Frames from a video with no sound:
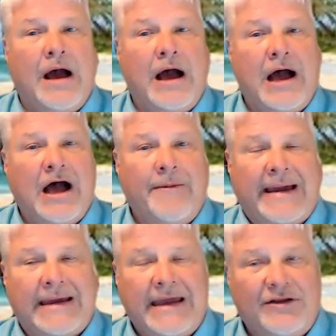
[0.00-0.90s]

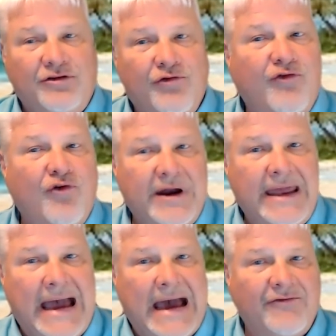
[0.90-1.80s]
I can get
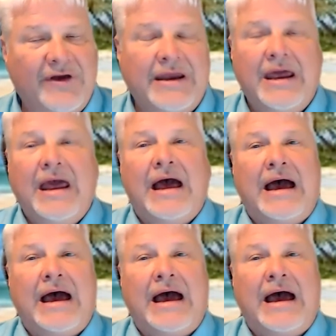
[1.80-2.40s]
240 out of it,